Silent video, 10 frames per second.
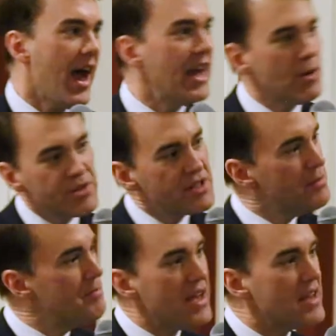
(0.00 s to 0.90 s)
And it was an
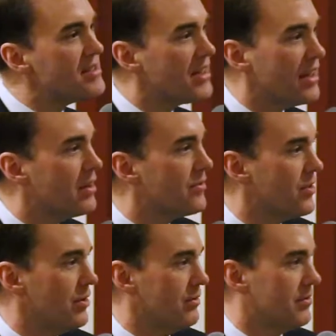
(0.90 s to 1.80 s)
amazing
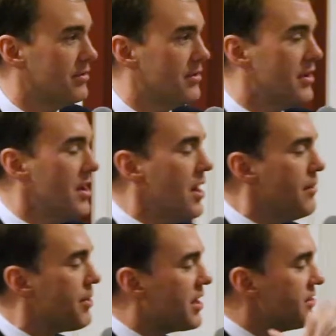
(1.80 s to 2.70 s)
interview
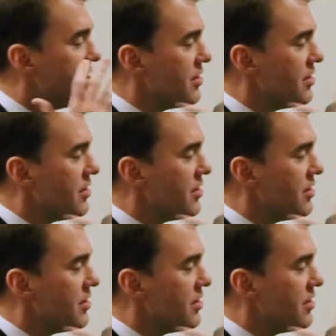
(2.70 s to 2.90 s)
because